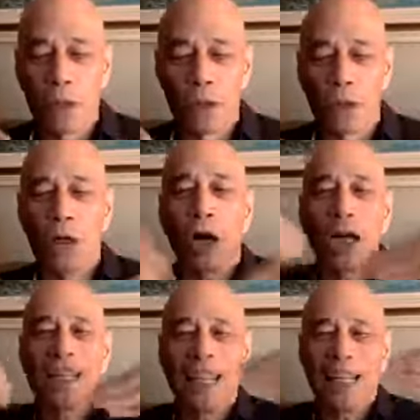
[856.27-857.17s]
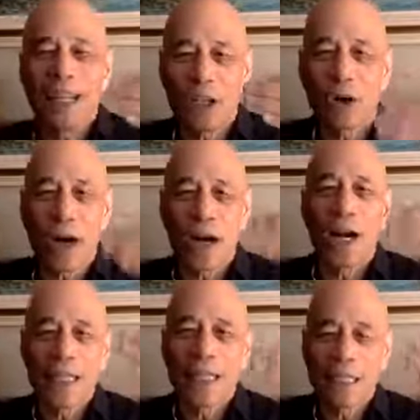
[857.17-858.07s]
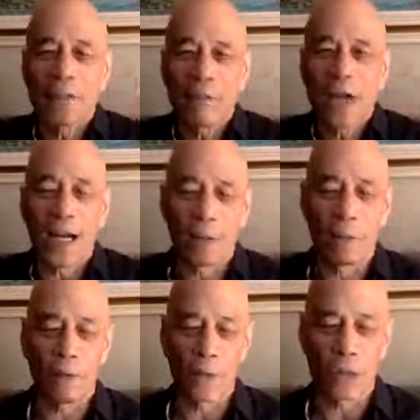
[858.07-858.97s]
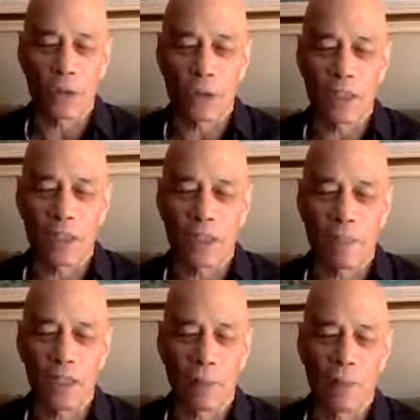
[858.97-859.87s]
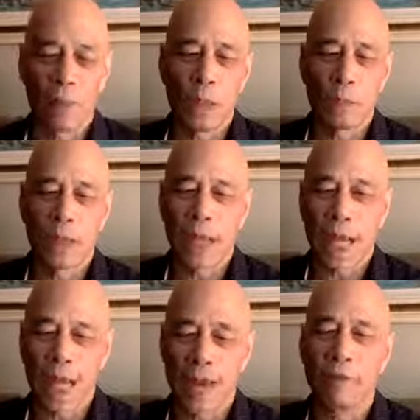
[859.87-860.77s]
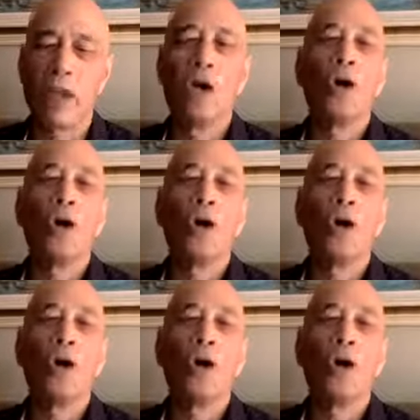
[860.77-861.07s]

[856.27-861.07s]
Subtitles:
So there are identifiable features that sometimes people can have